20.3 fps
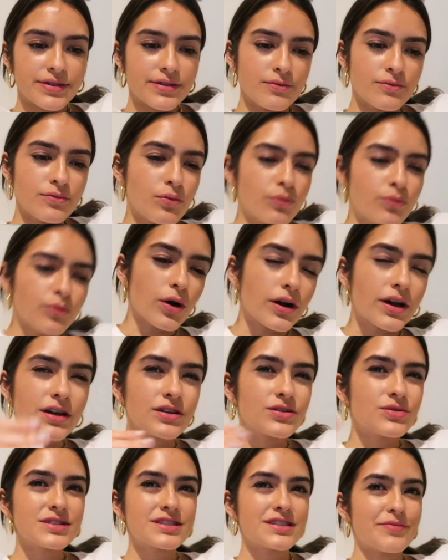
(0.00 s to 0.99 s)

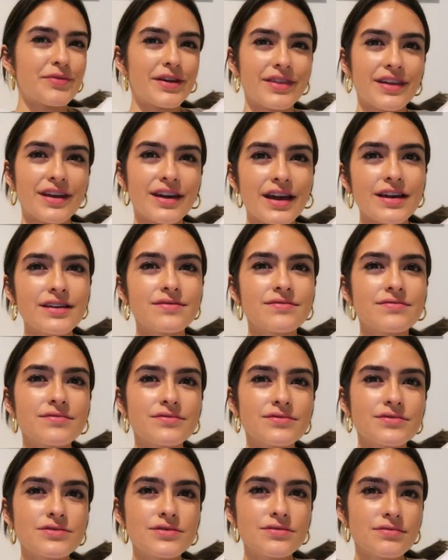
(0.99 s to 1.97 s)
working towards something that I
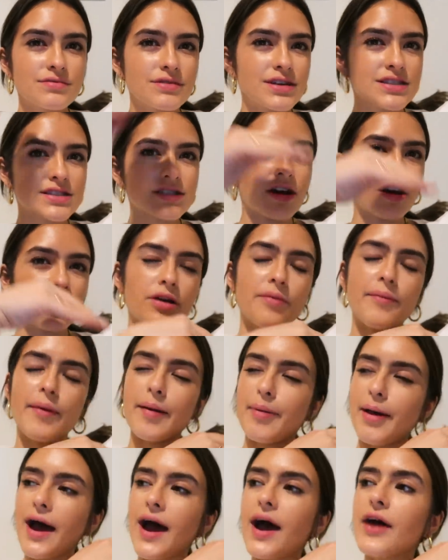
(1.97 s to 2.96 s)
is not on
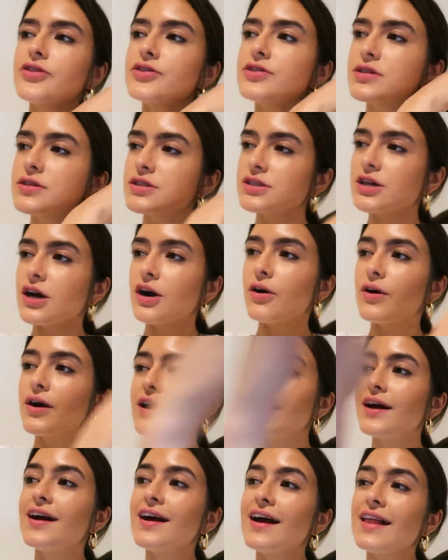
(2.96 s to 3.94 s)
my path. So
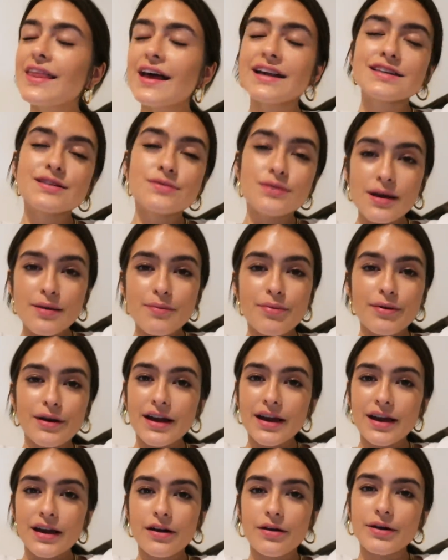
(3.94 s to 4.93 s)
that is what I'm
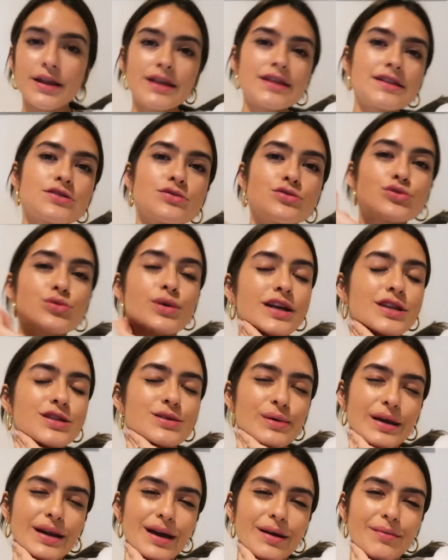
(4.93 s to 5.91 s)
praying going into
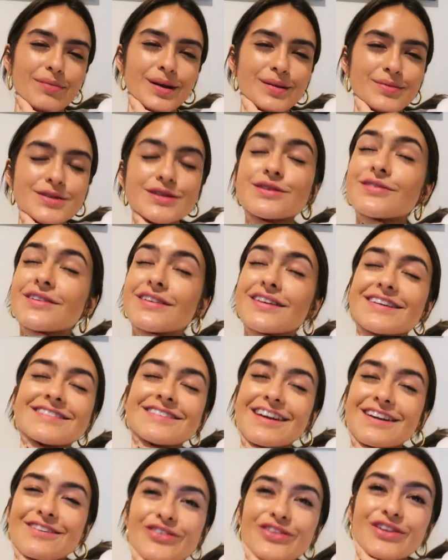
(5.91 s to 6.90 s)
2020, but I'm just really
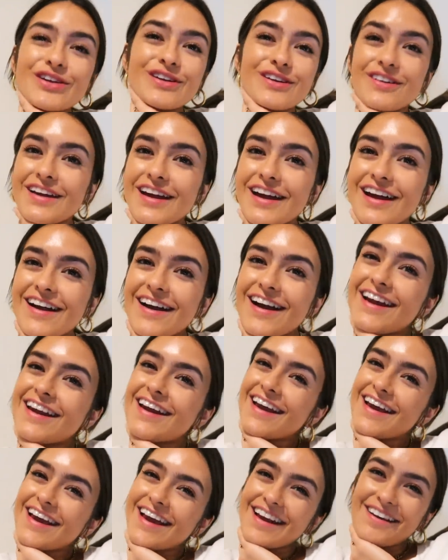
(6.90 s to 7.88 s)
excited for the new year and
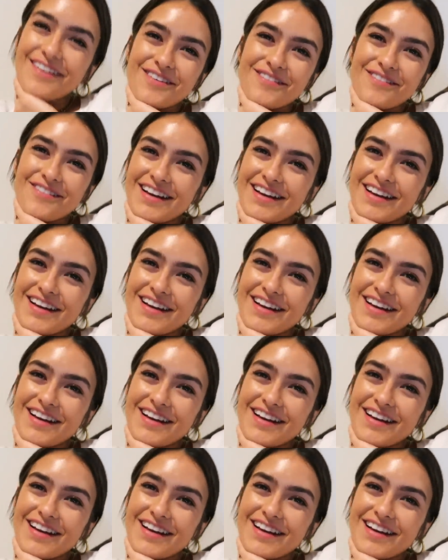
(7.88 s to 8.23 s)
I cannot